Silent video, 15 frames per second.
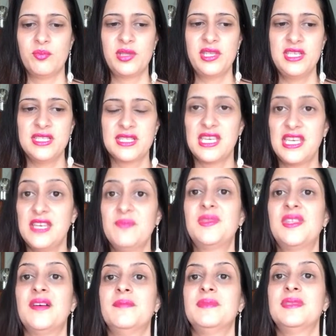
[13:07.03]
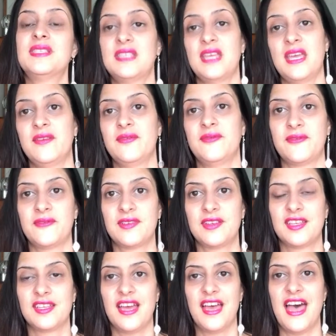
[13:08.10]
Please keep them safe
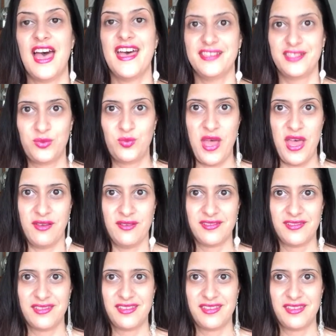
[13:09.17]
as well.